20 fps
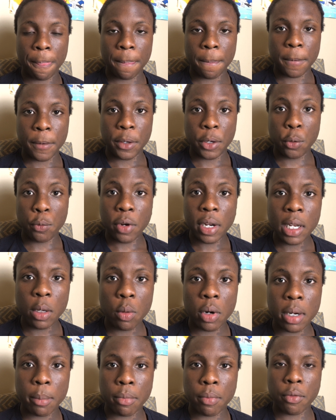you really
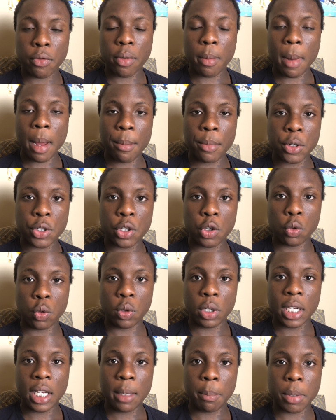want to remember to
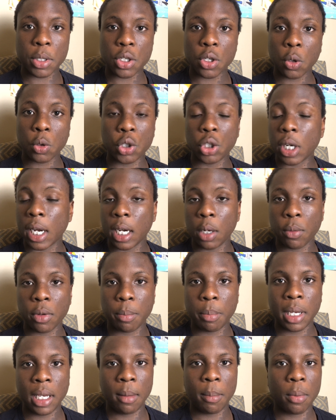keep associating with
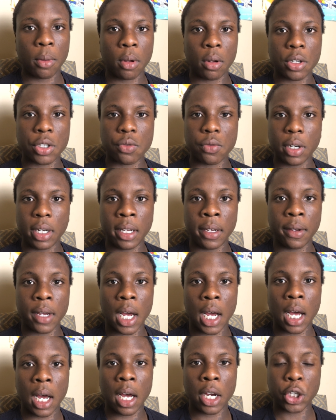people. It's really
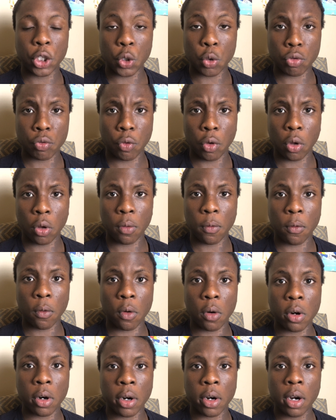useful
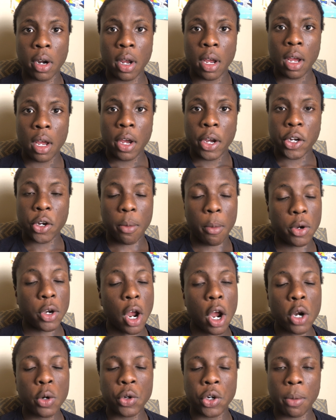for your not
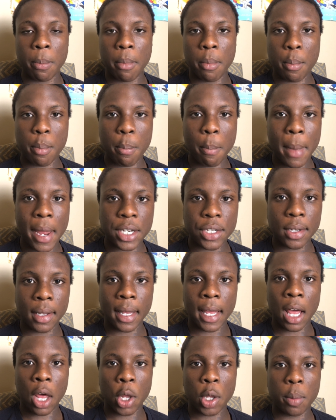only your mental
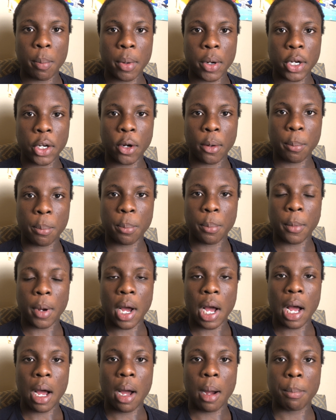health but your
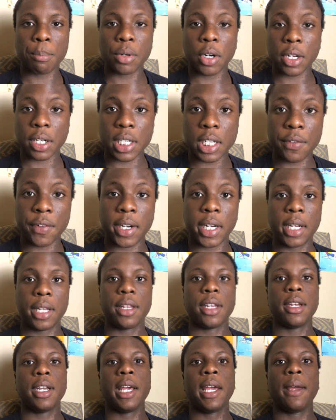productivity in the
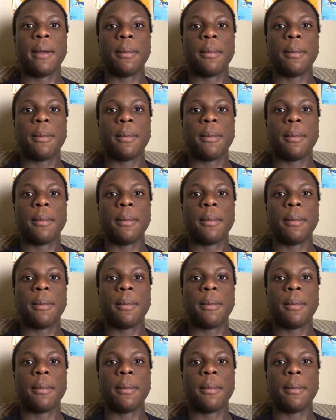day.